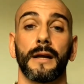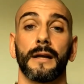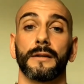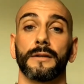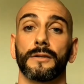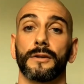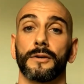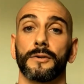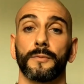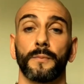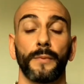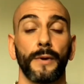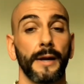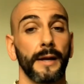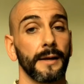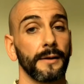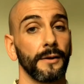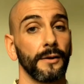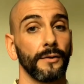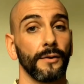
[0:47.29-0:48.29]
it starts
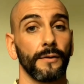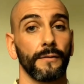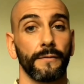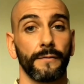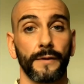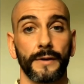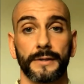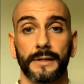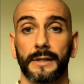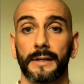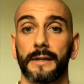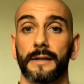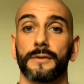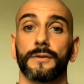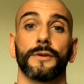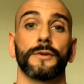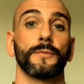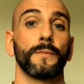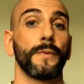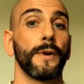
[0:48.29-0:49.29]
breaking you down physically, it
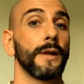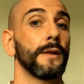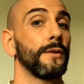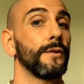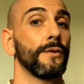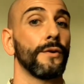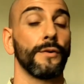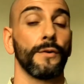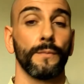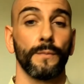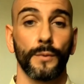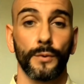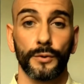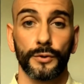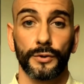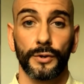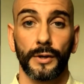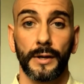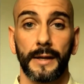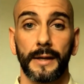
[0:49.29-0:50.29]
starts breaking you down
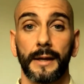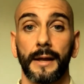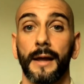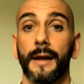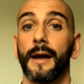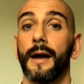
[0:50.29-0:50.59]
emotionally,